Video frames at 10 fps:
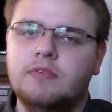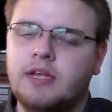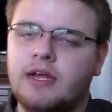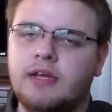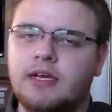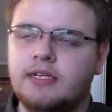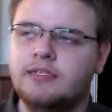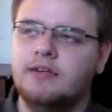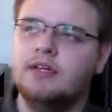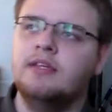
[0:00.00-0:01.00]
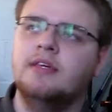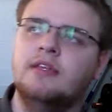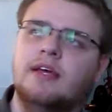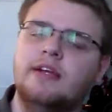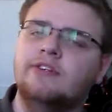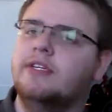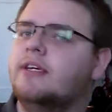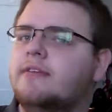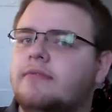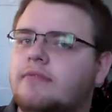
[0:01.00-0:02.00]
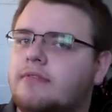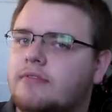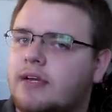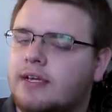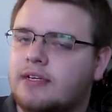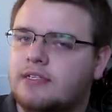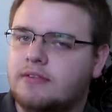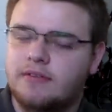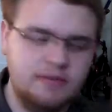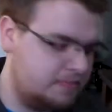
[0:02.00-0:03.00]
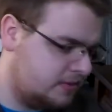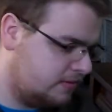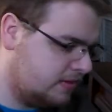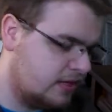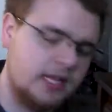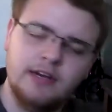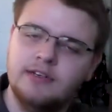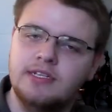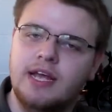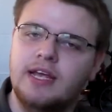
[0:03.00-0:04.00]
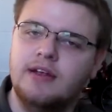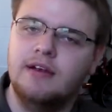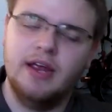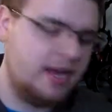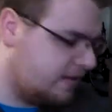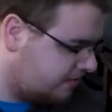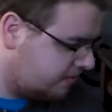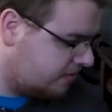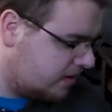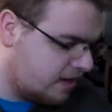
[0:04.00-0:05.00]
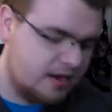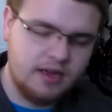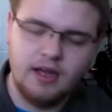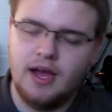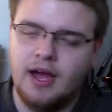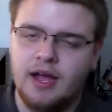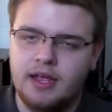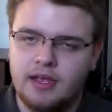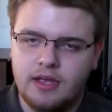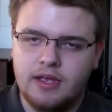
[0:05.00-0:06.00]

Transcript: Is there anything that I should get, I guess, between the letters A through I?